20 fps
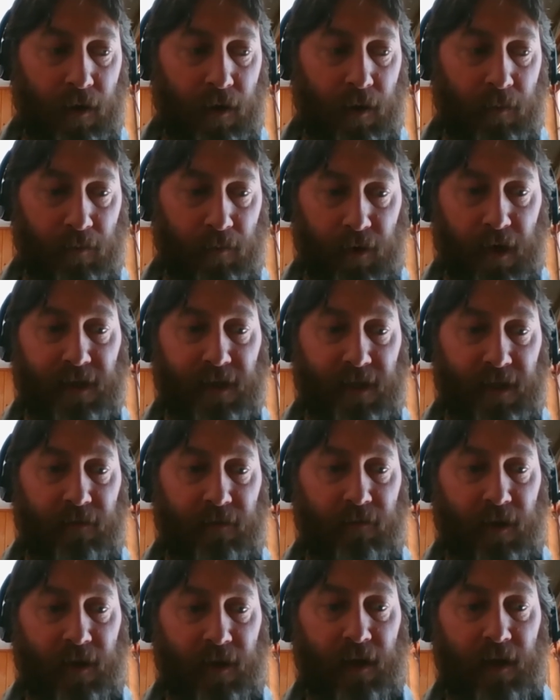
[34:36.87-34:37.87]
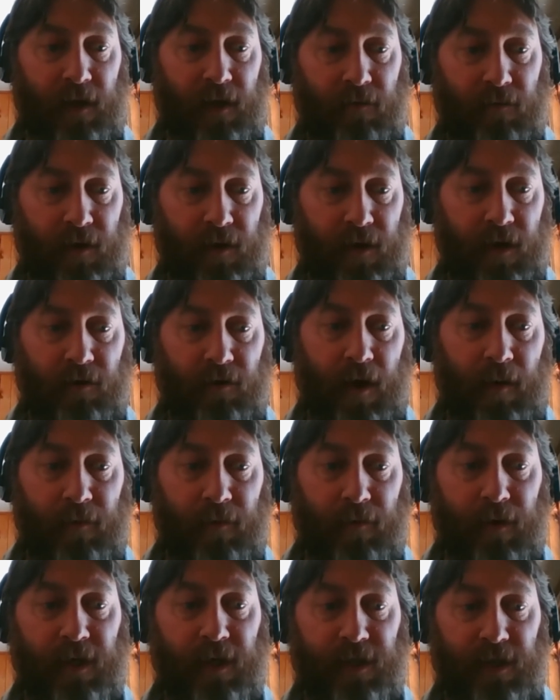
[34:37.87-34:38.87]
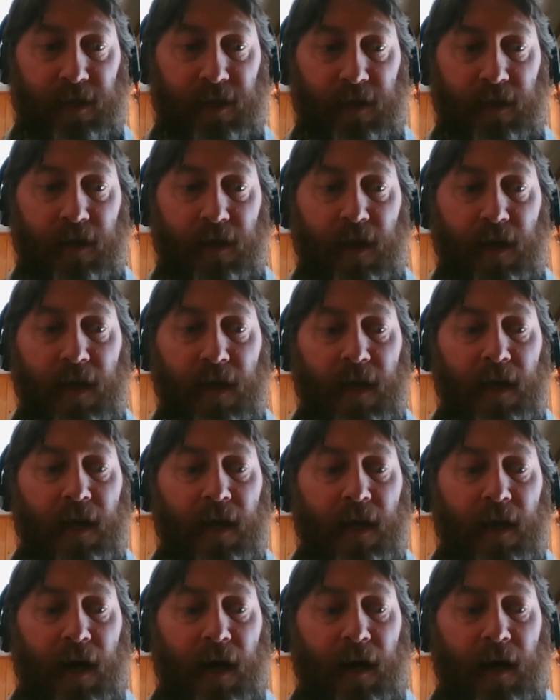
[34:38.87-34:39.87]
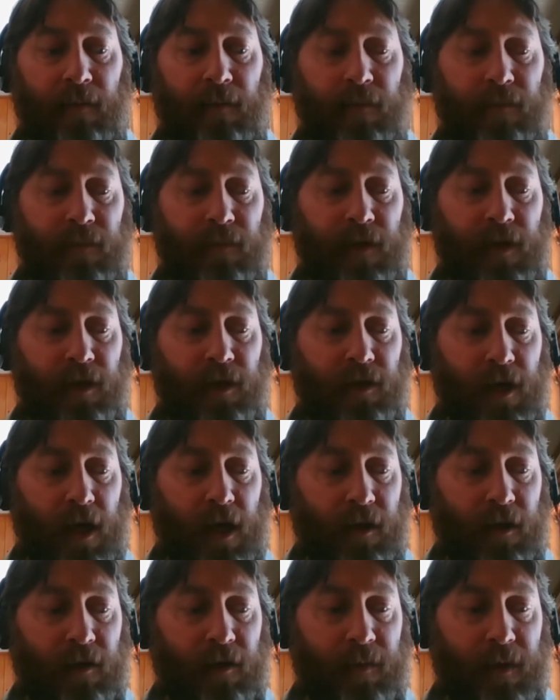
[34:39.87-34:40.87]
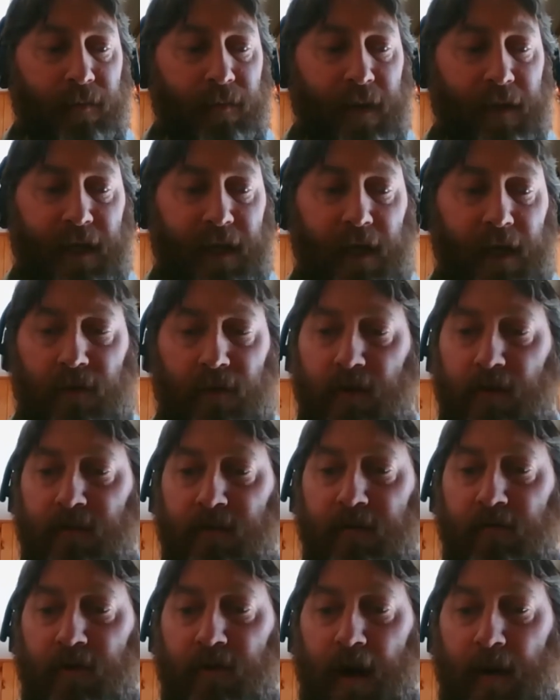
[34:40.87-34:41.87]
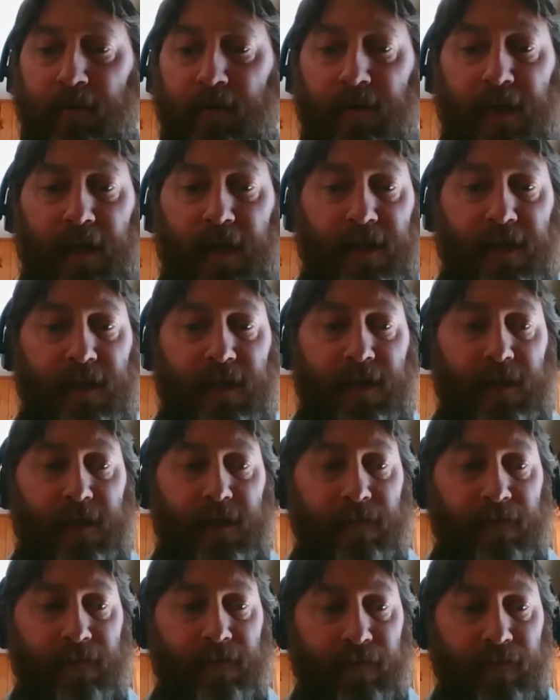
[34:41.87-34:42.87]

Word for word: in present within within your operation. Yeah. Um, can you talk a little bit about that in terms of crop rotations?